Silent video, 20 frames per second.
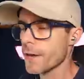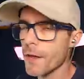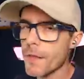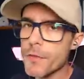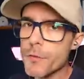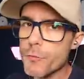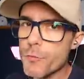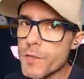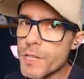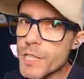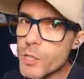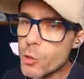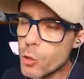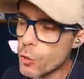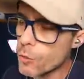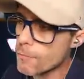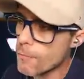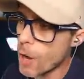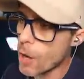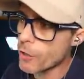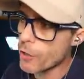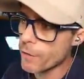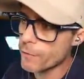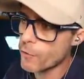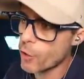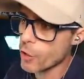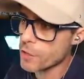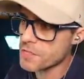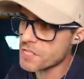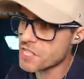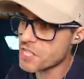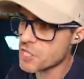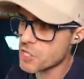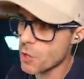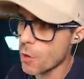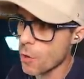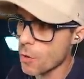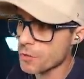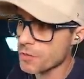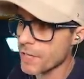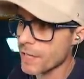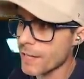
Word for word: Another really cool mod I've got installed